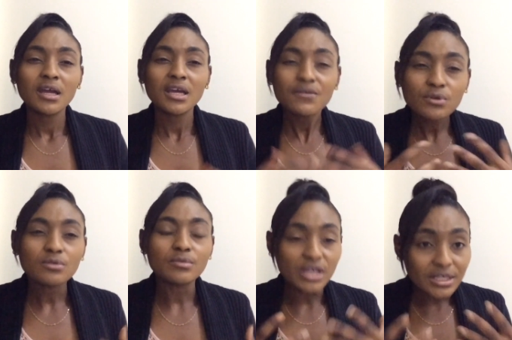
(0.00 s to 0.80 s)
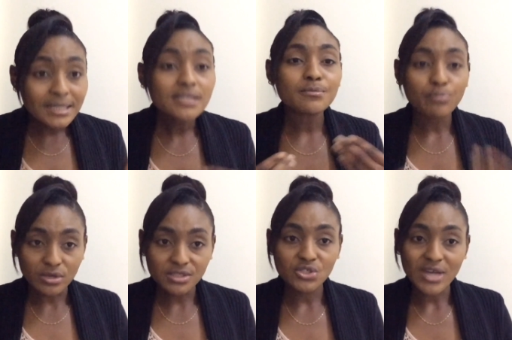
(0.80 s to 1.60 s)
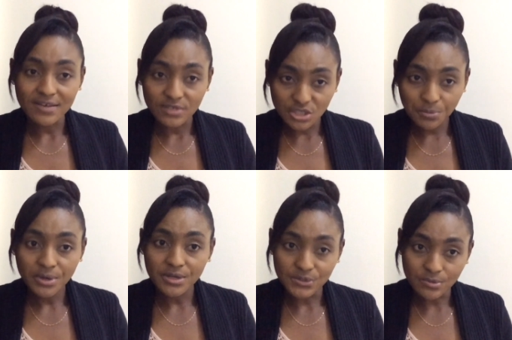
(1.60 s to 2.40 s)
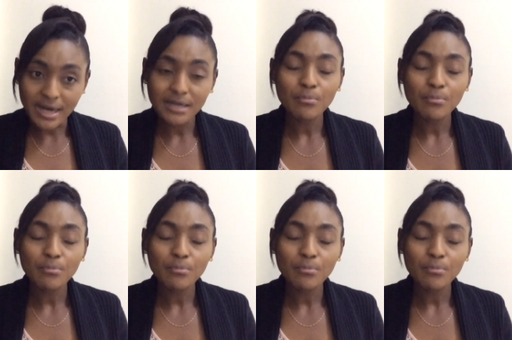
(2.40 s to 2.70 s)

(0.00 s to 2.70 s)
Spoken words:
It is important to have experience, right?